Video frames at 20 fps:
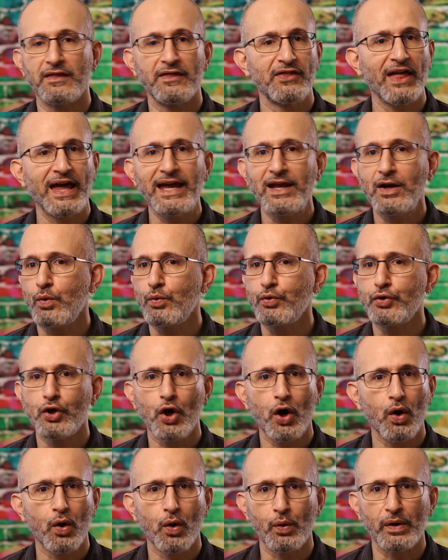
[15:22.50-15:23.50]
They don't
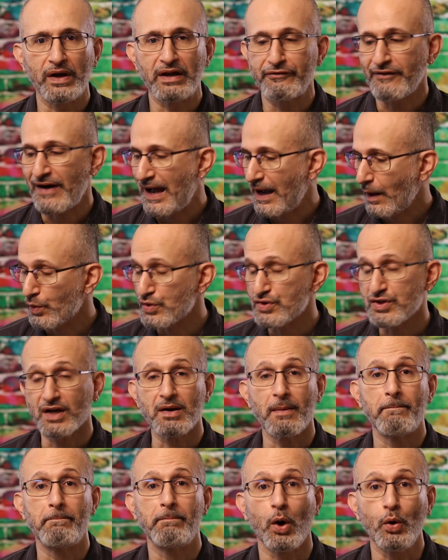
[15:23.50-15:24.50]
know if I was on
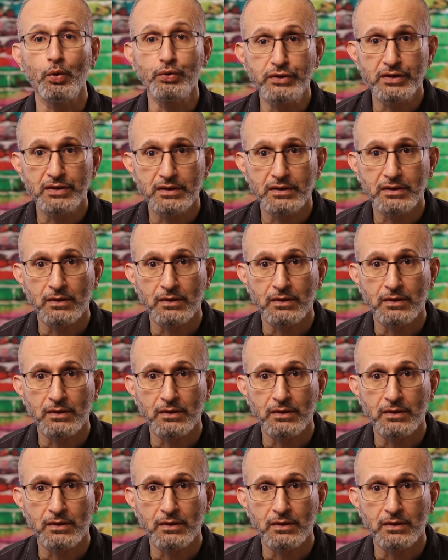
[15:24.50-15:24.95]
a boat